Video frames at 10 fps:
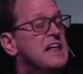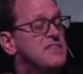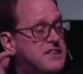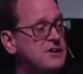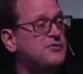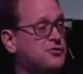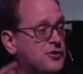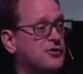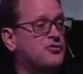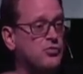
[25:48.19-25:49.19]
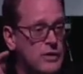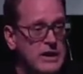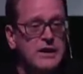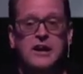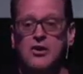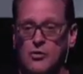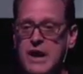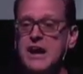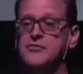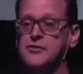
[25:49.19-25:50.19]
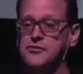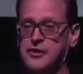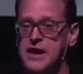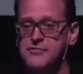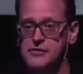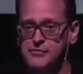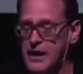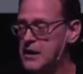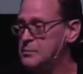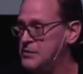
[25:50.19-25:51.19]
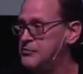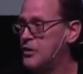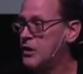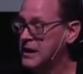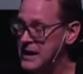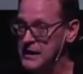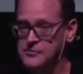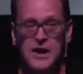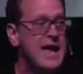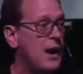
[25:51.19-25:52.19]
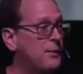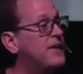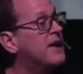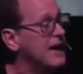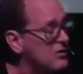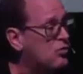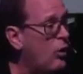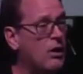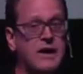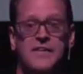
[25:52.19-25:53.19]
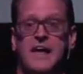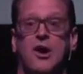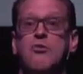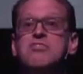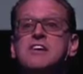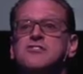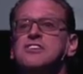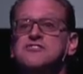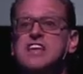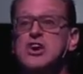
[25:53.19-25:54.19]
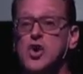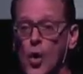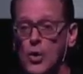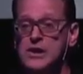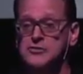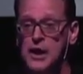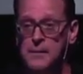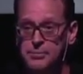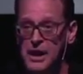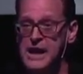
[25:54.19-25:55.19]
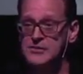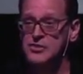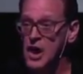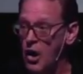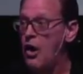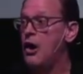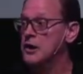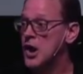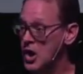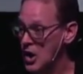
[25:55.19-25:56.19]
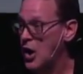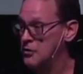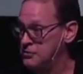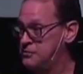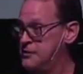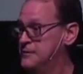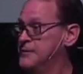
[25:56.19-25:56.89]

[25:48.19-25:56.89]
This church really creates a safe environment for our kids. And when the kids walk in, they go, "This is the coolest place on earth."